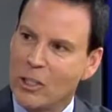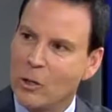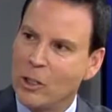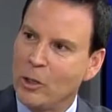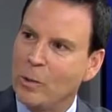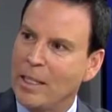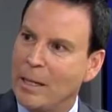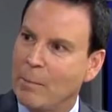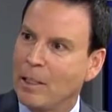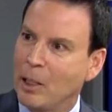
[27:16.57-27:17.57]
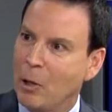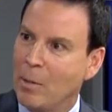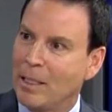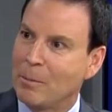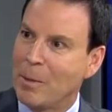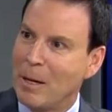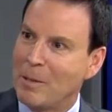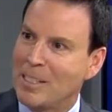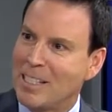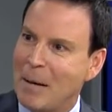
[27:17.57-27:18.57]
go to you and get low monthly
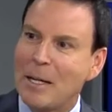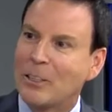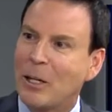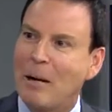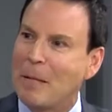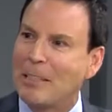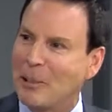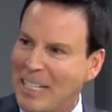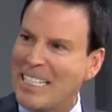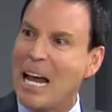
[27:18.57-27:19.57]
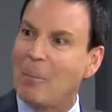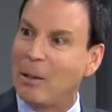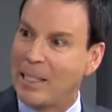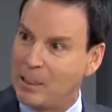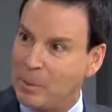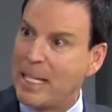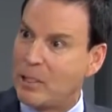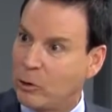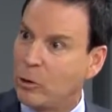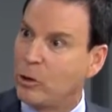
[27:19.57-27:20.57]
payments. I'm not trying to downplay this, but
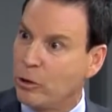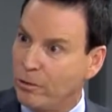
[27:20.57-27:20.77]
that's true. You